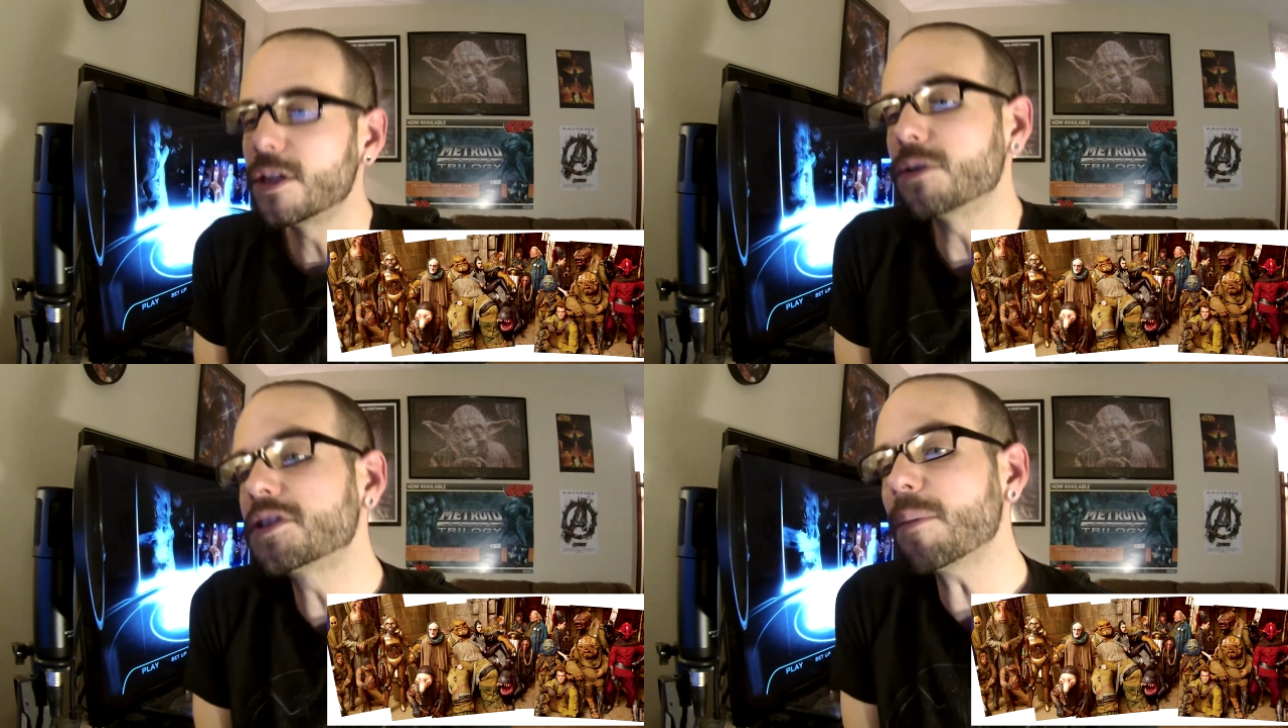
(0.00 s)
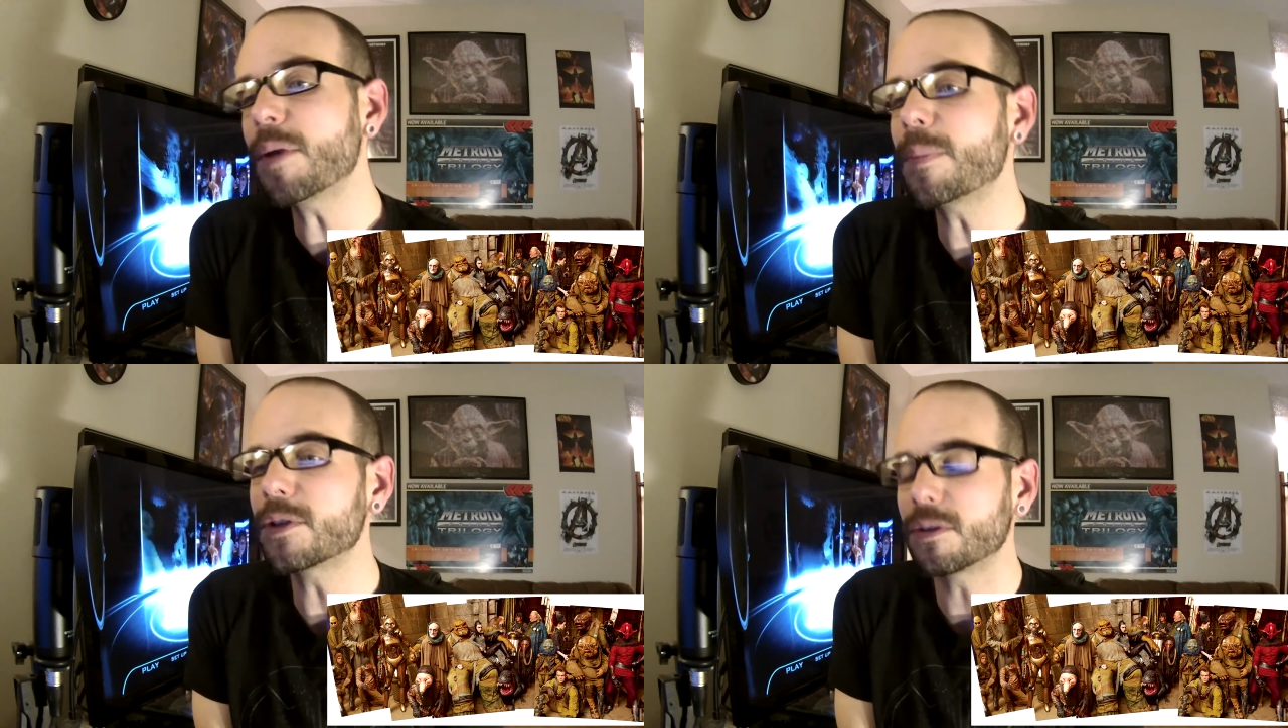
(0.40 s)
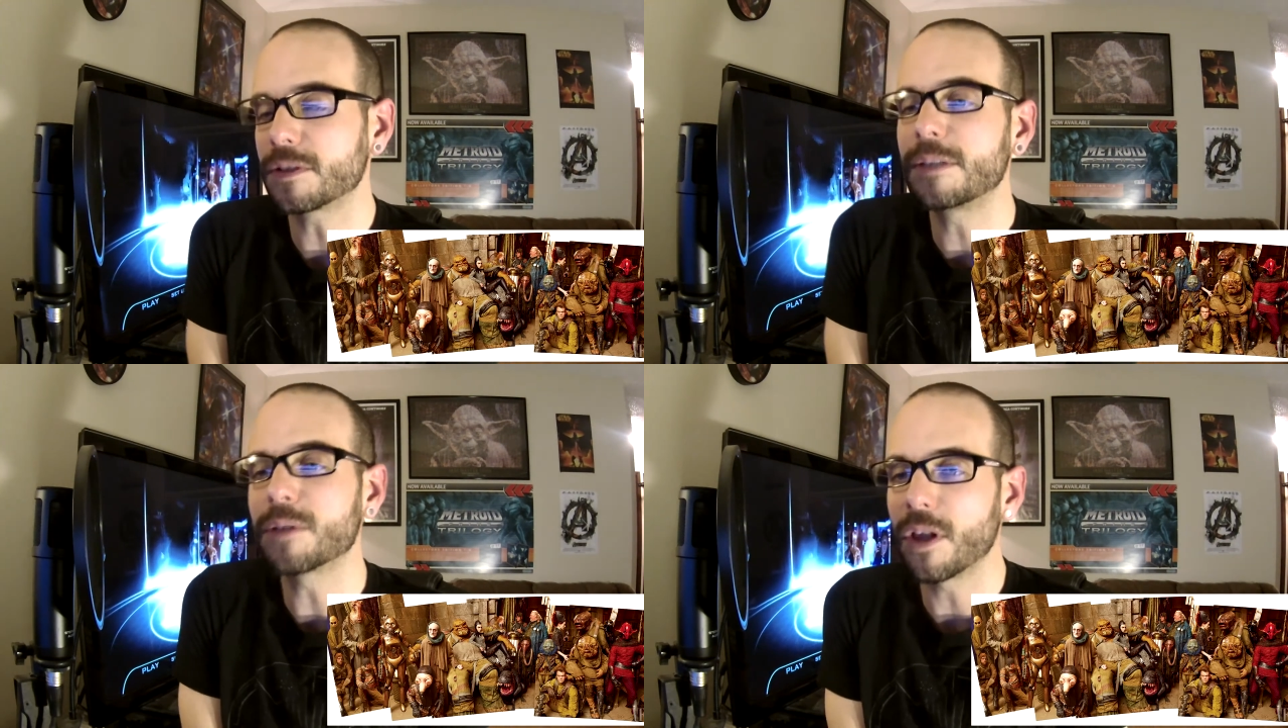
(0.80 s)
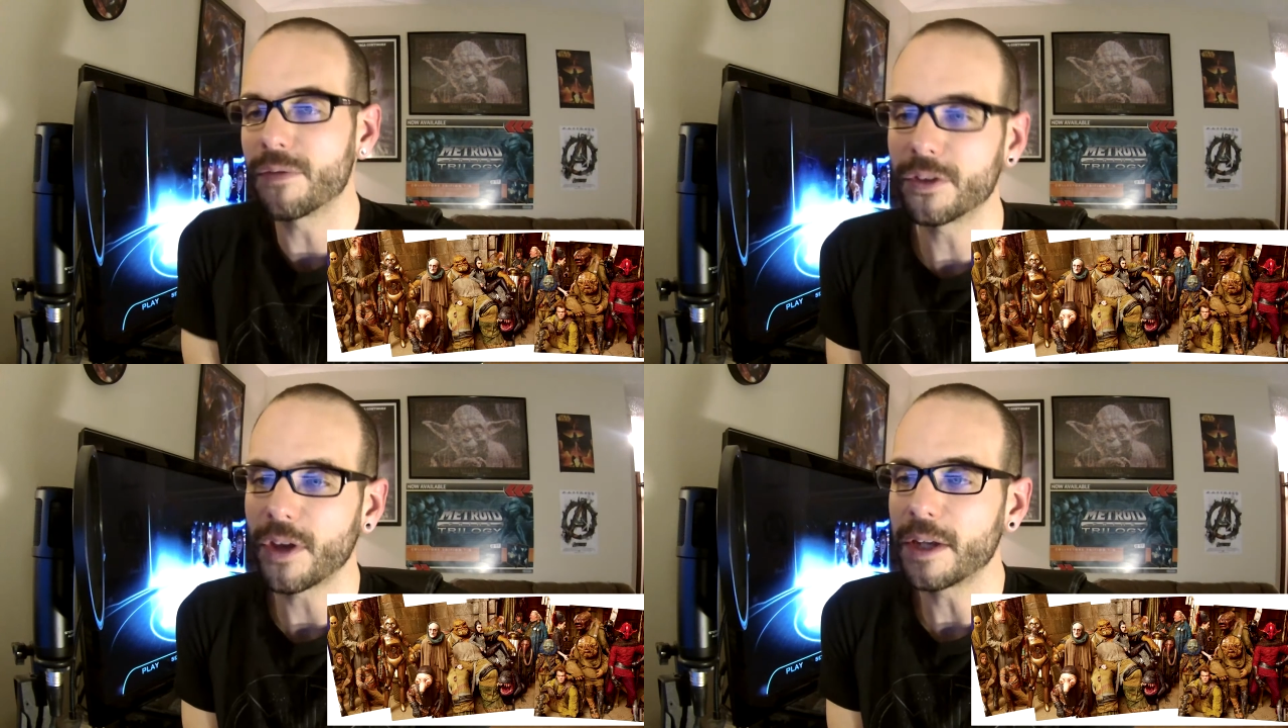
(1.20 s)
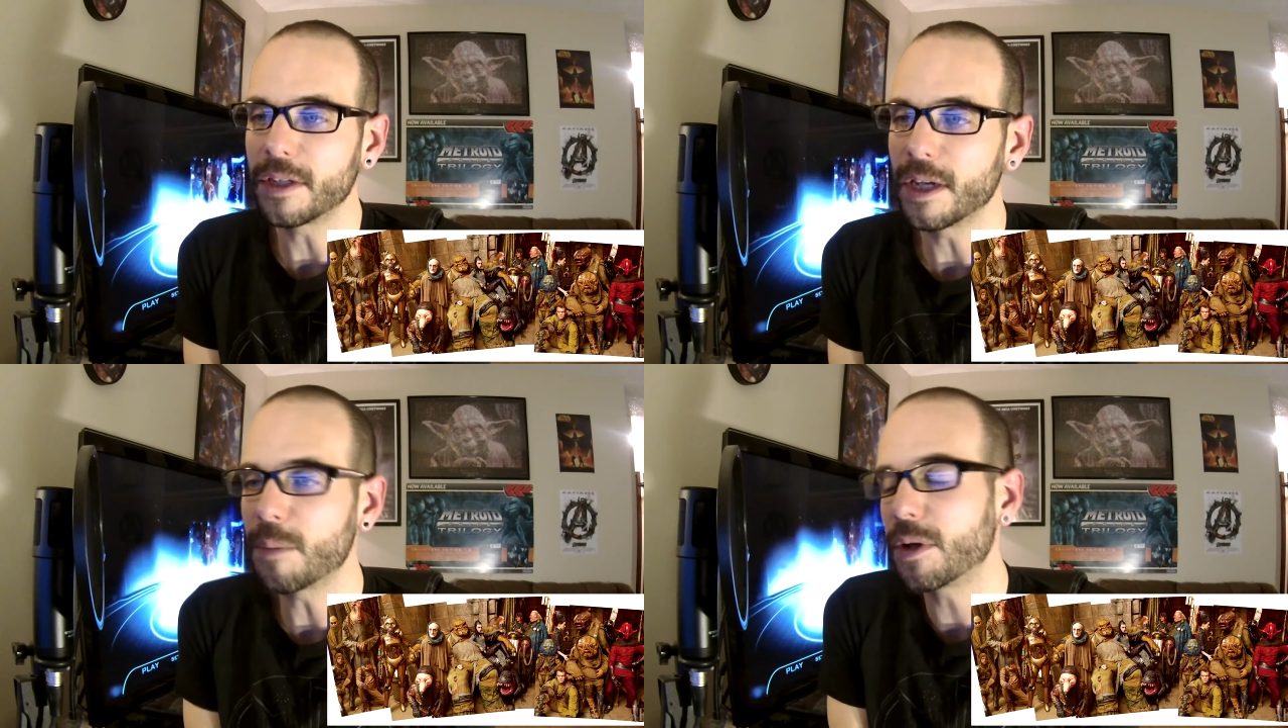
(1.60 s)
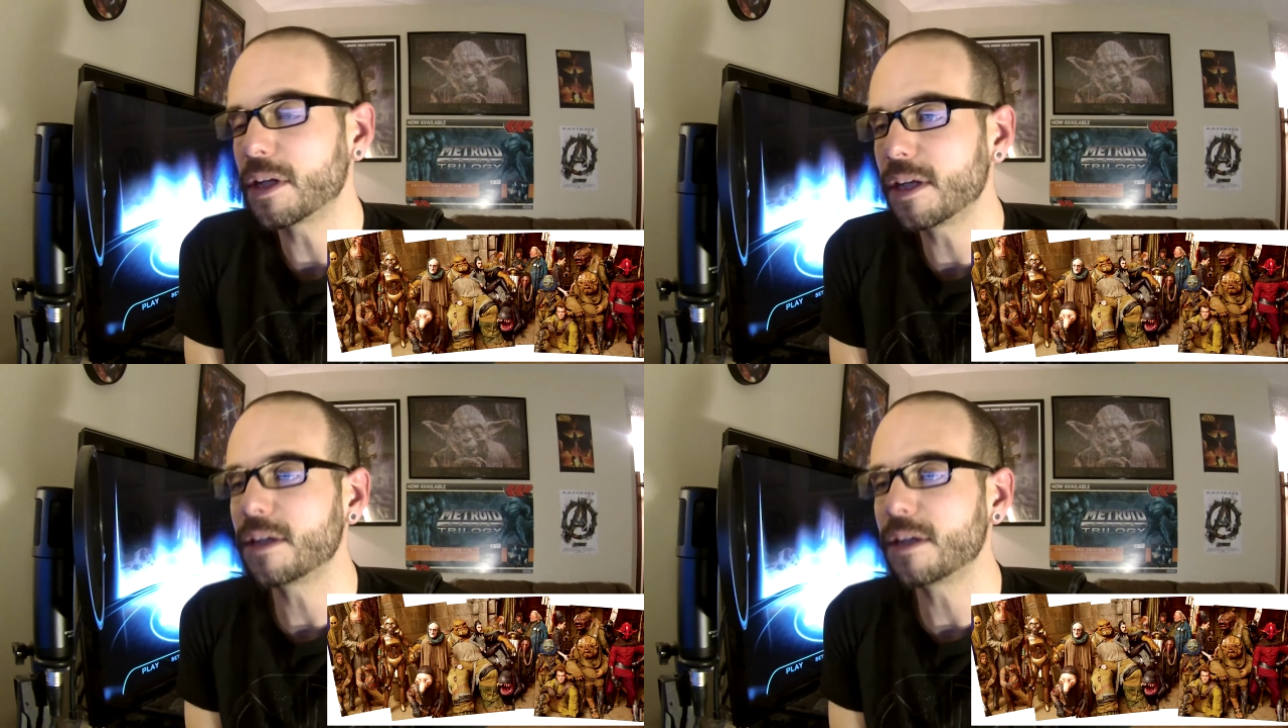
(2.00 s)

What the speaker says: some people don't seem to love this idea, but